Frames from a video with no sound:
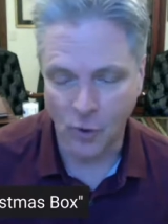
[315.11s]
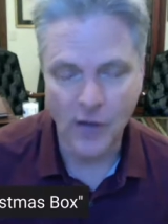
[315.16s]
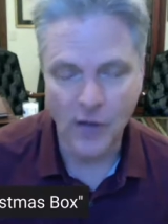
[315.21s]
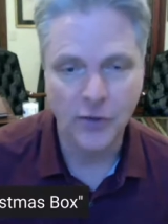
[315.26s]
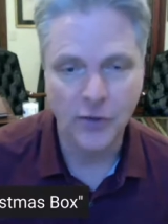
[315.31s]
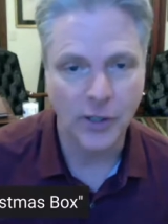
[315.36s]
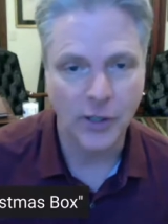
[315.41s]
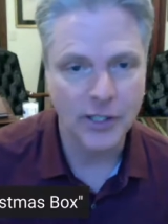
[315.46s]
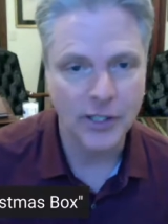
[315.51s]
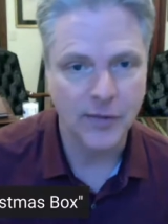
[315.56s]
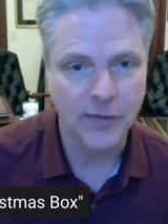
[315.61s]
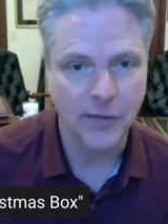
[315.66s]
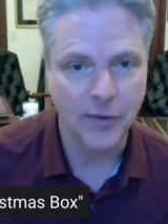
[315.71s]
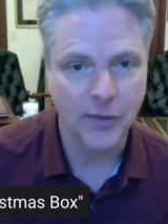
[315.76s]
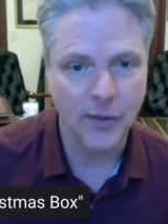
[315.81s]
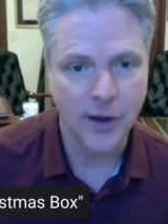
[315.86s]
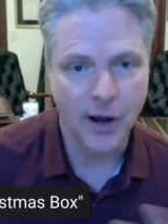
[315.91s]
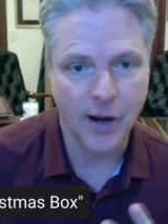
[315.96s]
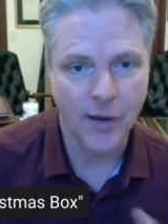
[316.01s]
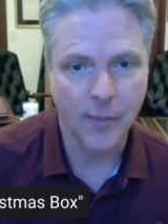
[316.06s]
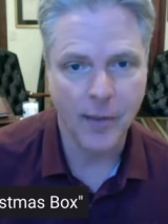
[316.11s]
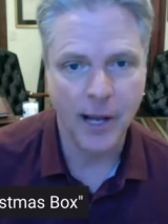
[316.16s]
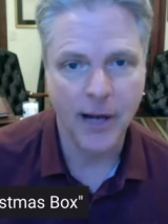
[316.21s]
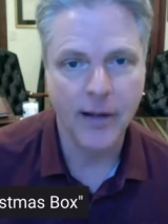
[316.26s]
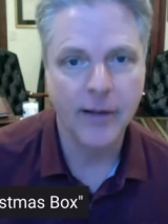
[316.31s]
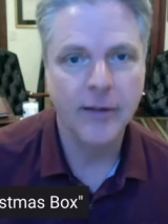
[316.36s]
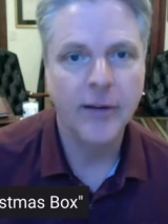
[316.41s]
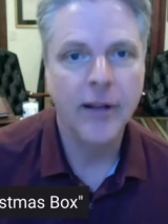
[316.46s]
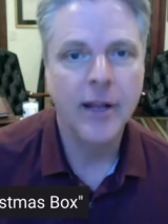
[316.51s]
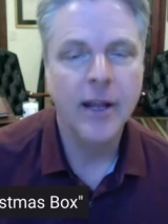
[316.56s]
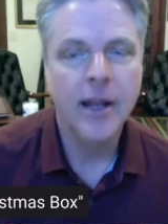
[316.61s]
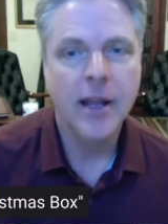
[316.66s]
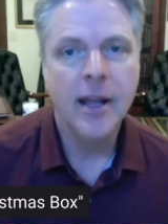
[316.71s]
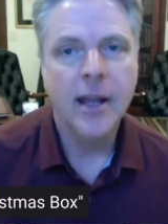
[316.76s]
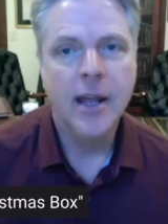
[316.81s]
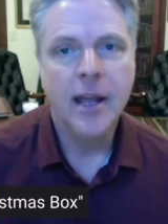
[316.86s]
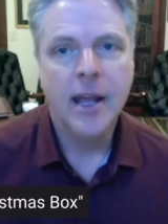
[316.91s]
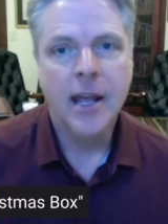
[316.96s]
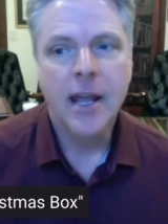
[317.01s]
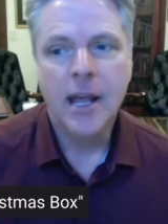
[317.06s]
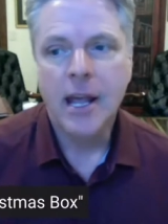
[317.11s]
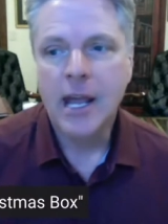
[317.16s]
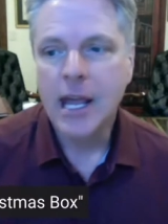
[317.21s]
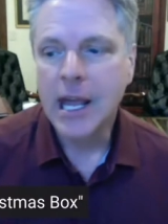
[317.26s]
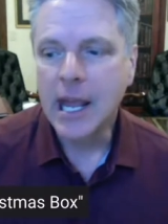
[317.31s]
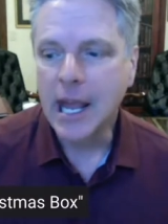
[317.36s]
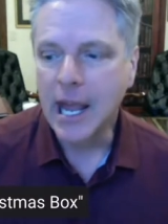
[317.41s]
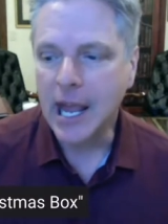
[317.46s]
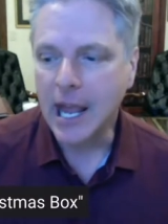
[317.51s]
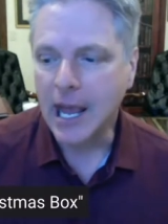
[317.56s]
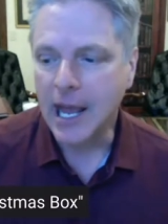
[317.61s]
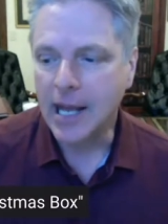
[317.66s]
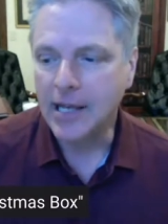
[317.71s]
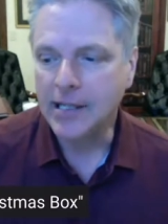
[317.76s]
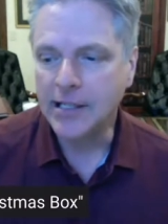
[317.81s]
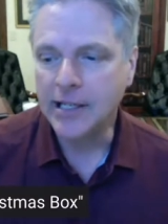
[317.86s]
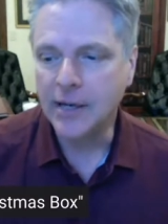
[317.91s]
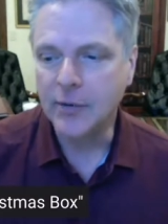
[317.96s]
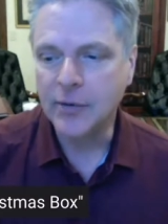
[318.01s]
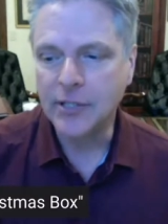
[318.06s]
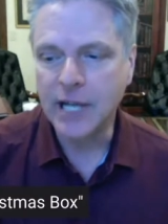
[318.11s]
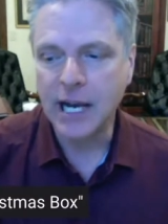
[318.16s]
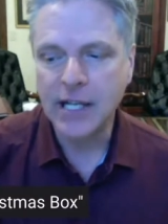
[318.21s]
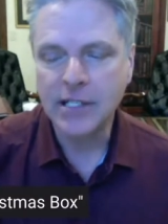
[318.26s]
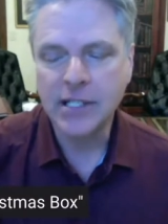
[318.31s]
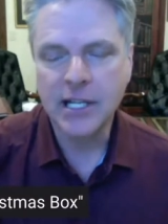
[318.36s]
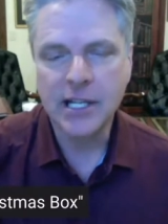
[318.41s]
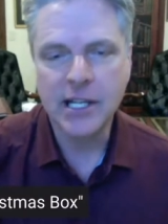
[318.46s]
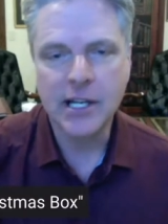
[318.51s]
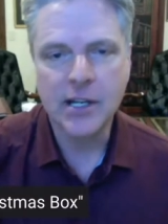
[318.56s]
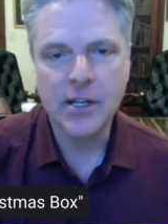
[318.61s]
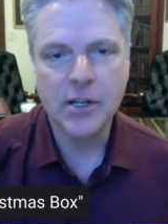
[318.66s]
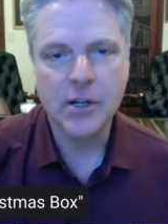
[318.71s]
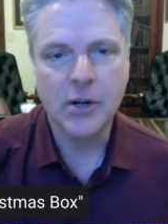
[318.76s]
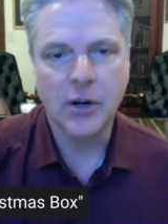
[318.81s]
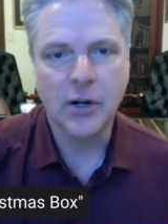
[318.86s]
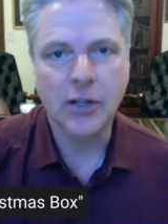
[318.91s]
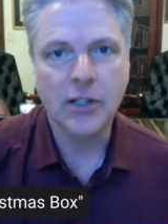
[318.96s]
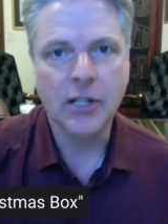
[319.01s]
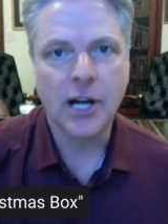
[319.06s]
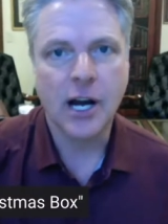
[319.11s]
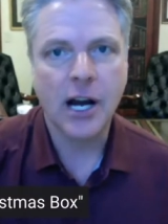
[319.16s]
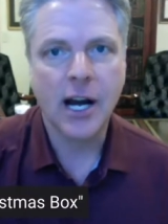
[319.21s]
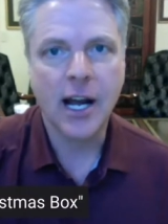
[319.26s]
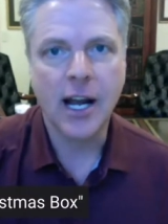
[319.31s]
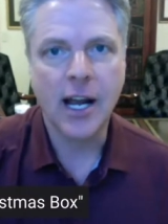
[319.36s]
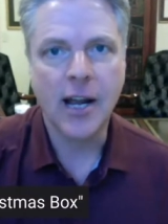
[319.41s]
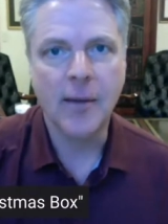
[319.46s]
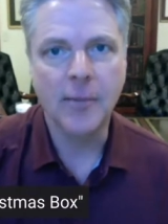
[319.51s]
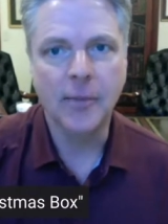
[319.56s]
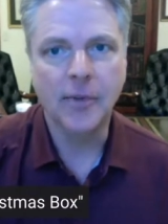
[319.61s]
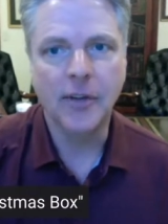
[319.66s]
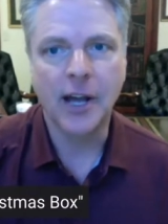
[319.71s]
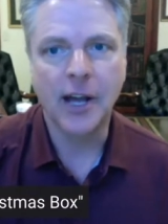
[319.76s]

want to. I just never thought about it. And it was actually the New York Times.